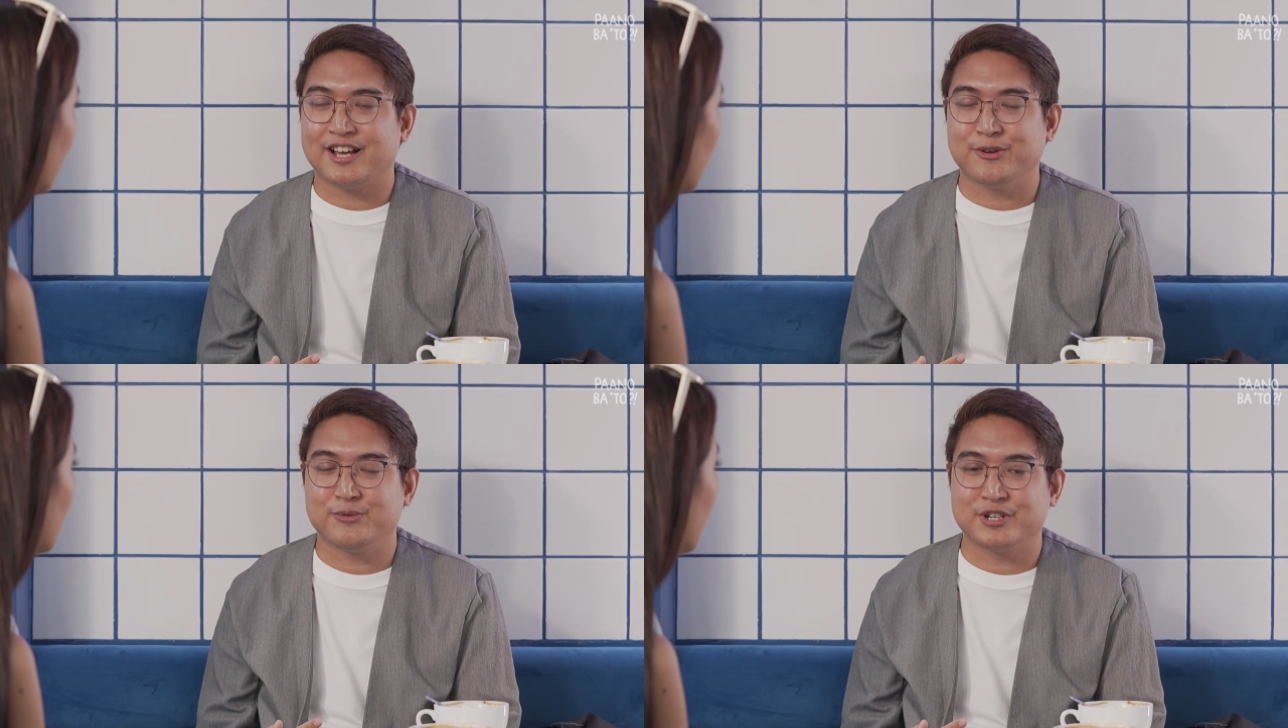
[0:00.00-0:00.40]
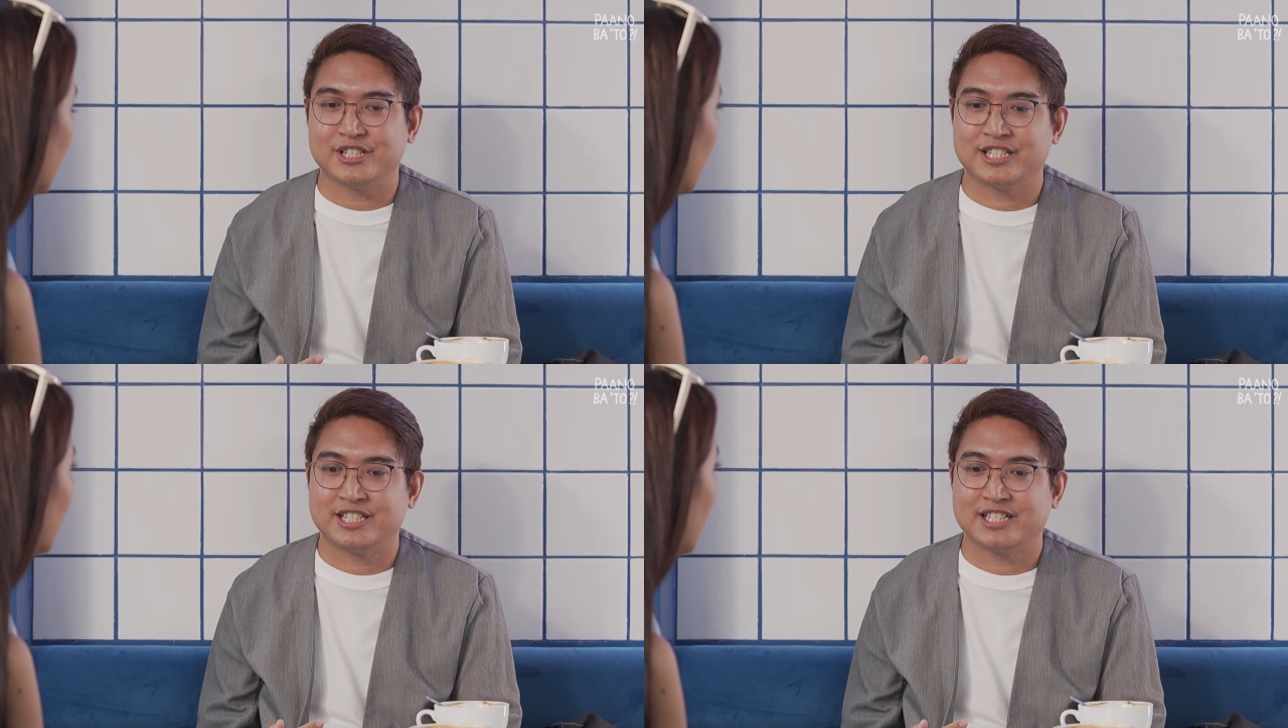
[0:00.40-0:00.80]
I
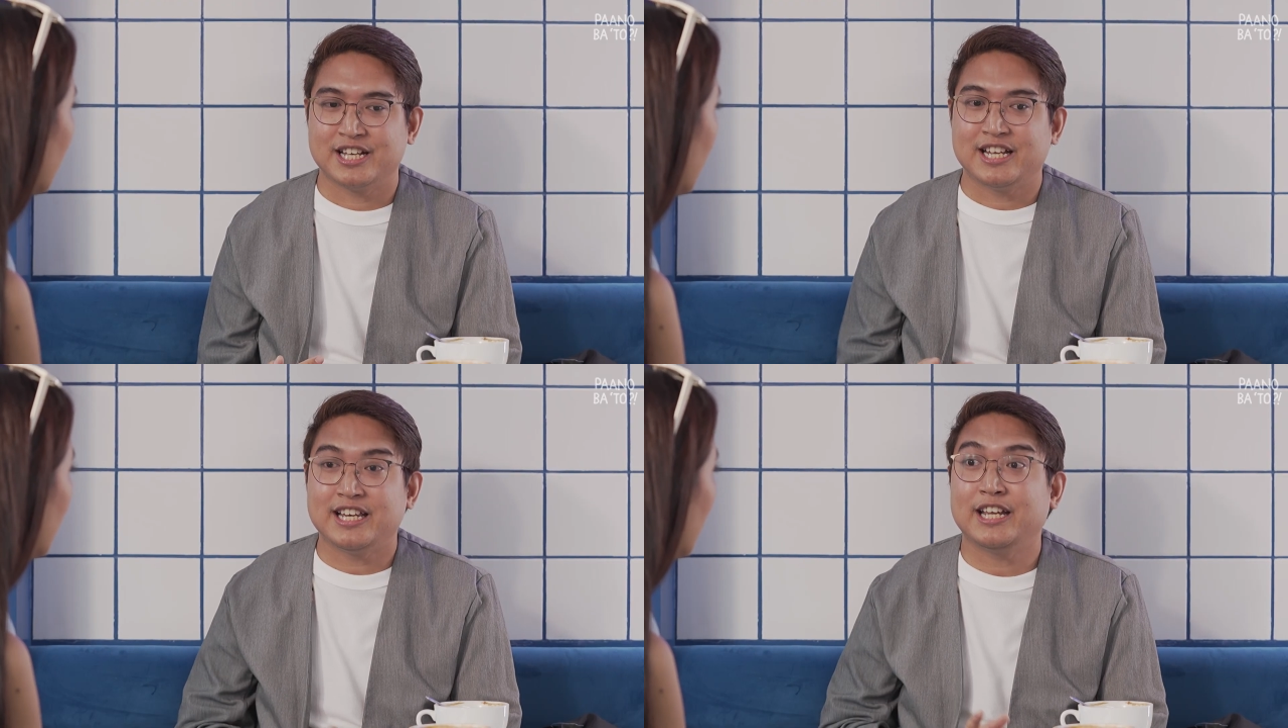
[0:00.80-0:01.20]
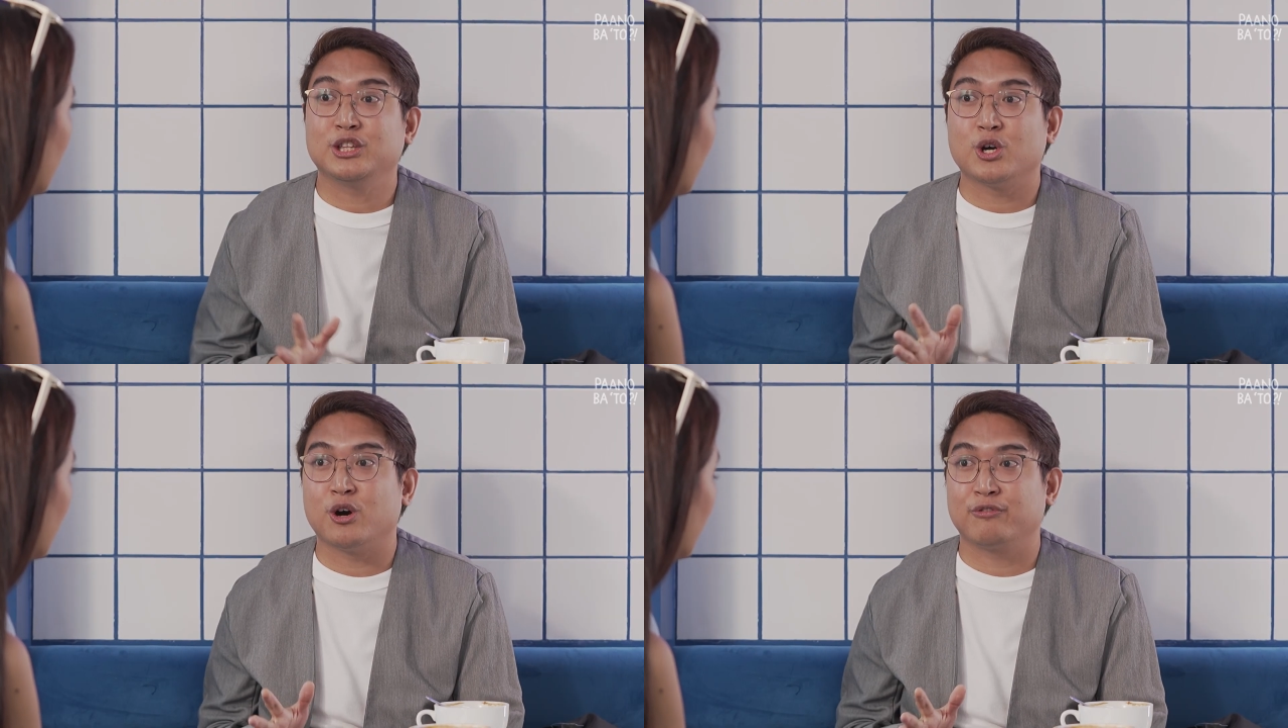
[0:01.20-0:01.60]
was
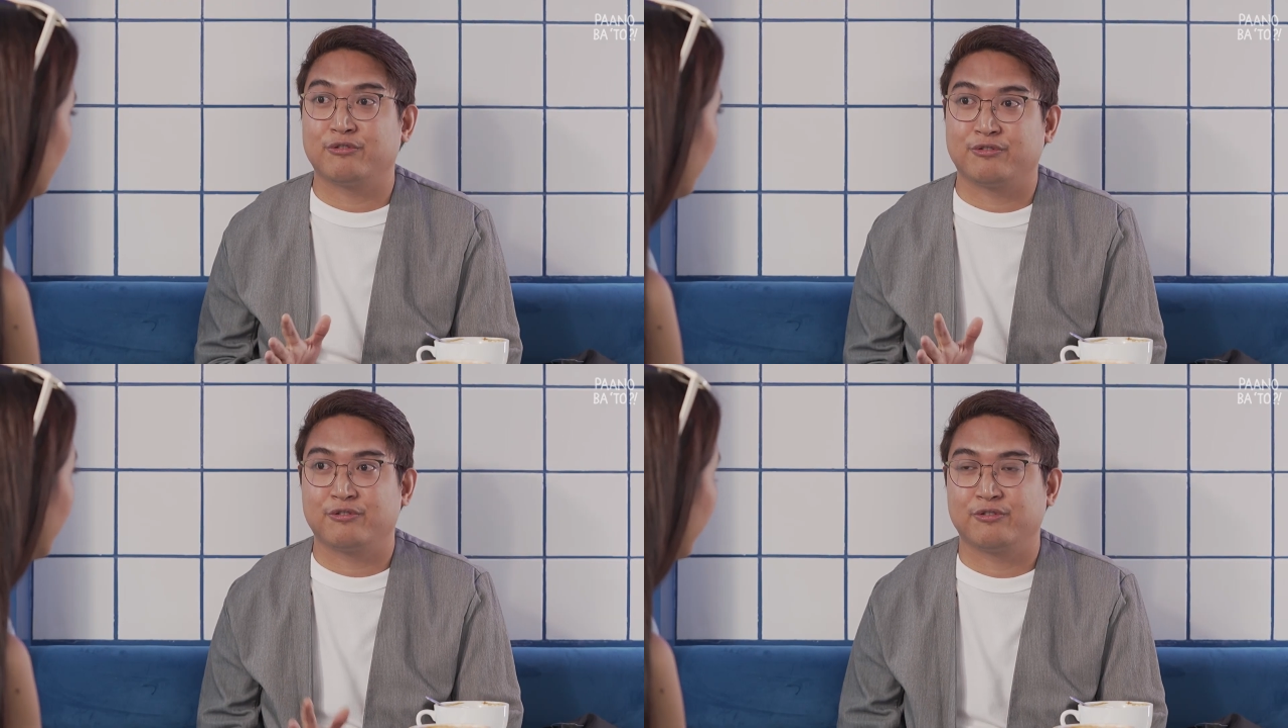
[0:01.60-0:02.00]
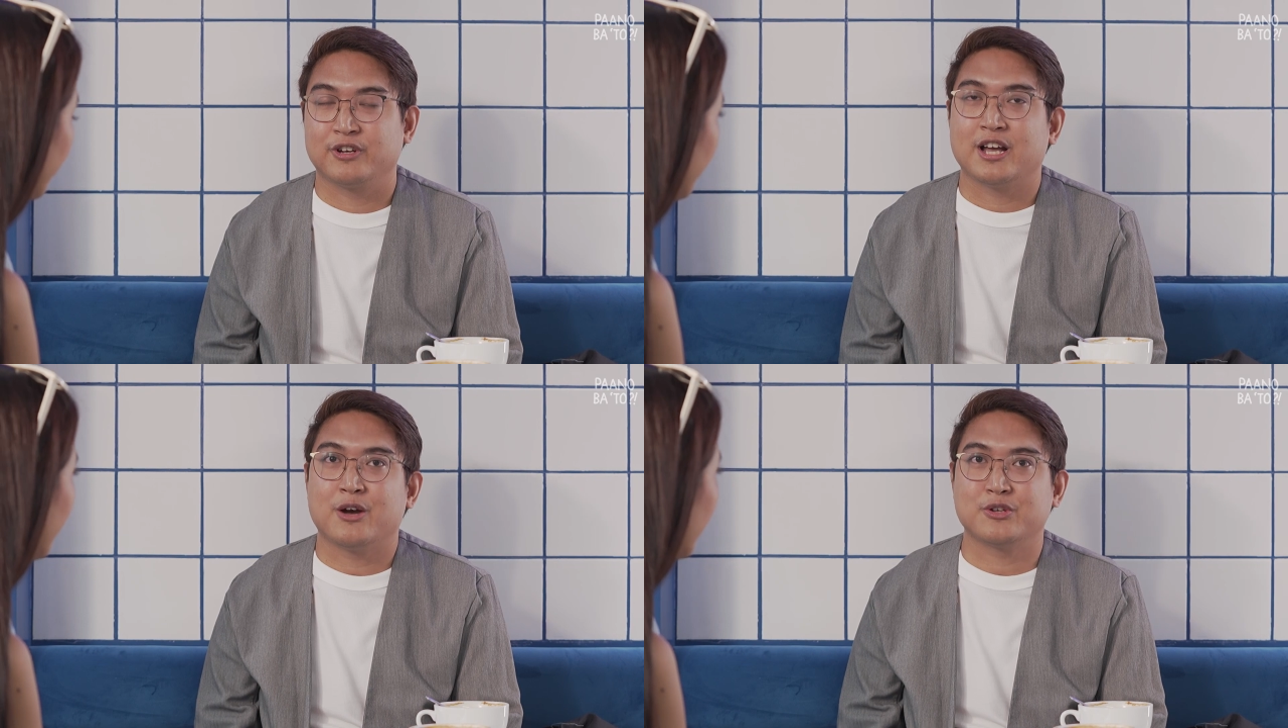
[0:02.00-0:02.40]
laid off.
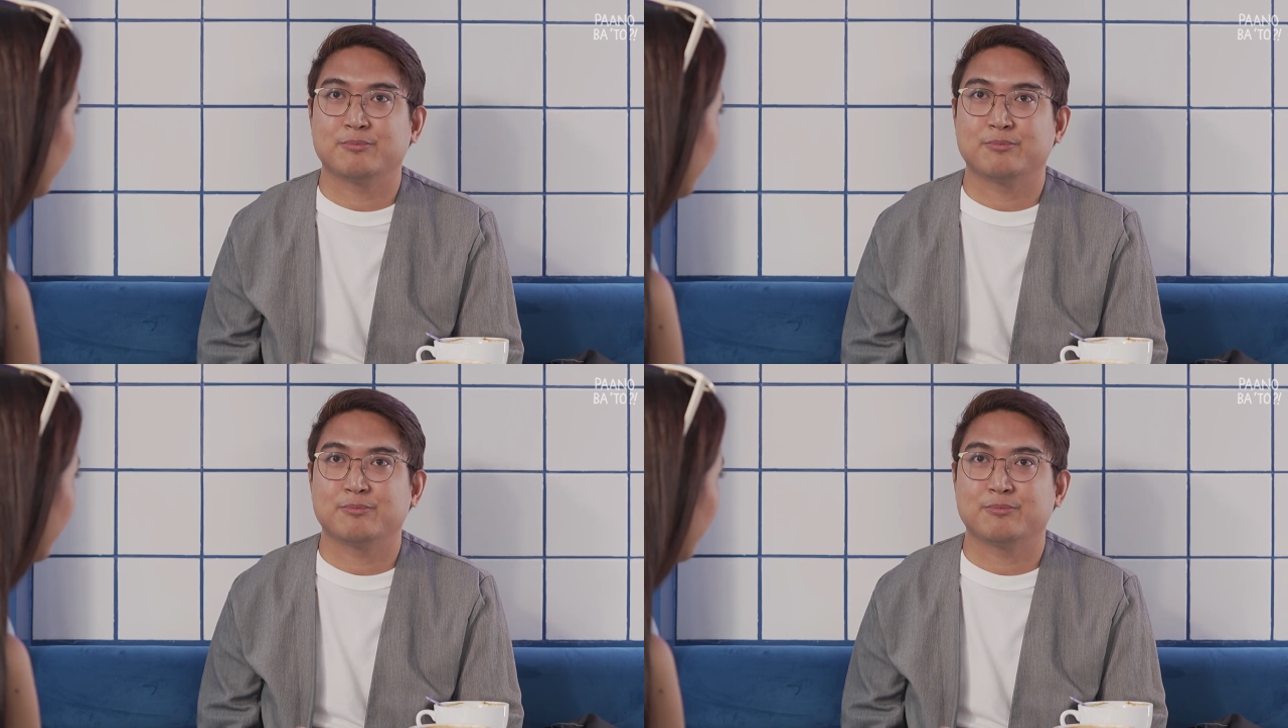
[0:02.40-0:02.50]
Mm-hmm.